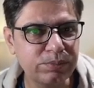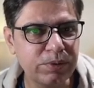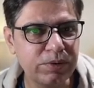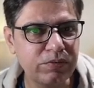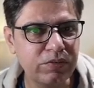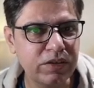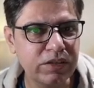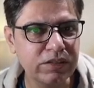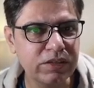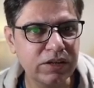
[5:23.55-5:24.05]

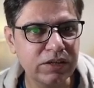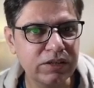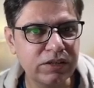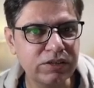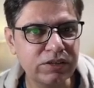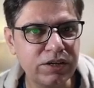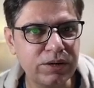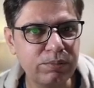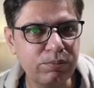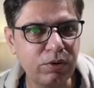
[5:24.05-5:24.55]
between
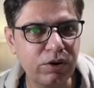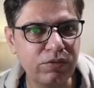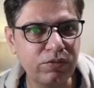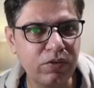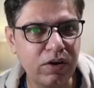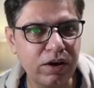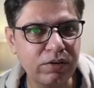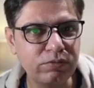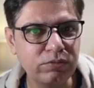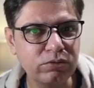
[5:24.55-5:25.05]

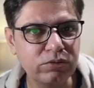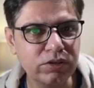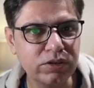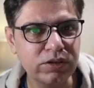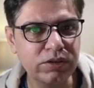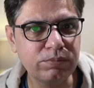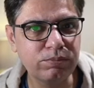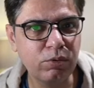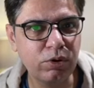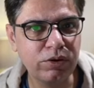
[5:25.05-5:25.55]
33.5 to
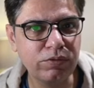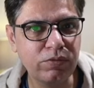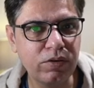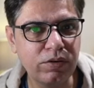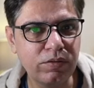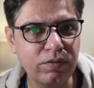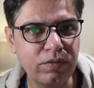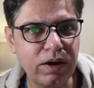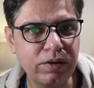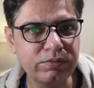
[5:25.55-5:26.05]

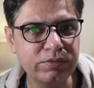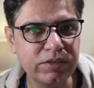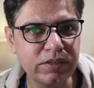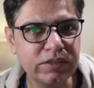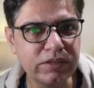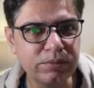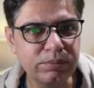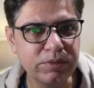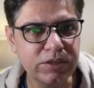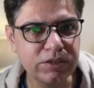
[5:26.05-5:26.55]
30.55
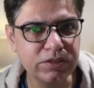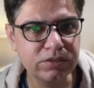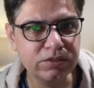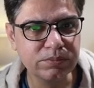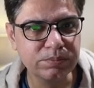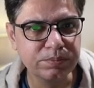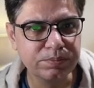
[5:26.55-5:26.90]
centimeters.